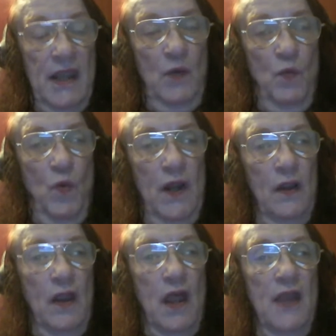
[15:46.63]
And
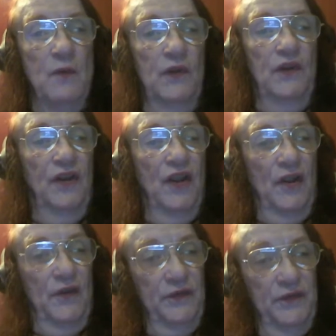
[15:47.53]
while I would
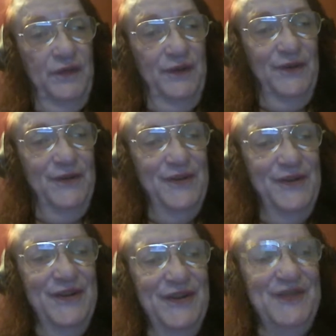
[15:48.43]
love
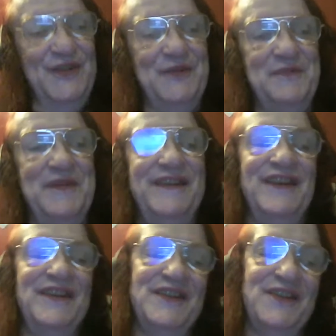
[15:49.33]
to be a
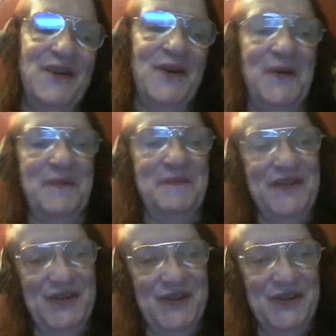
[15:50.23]
nice, calm
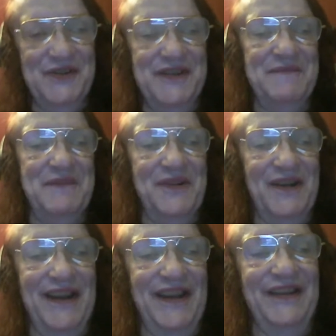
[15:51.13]
social
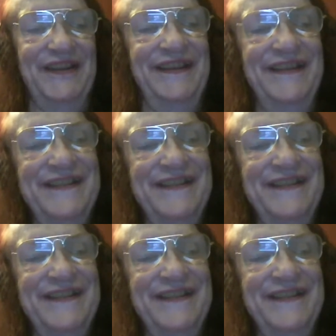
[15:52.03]
democrat, and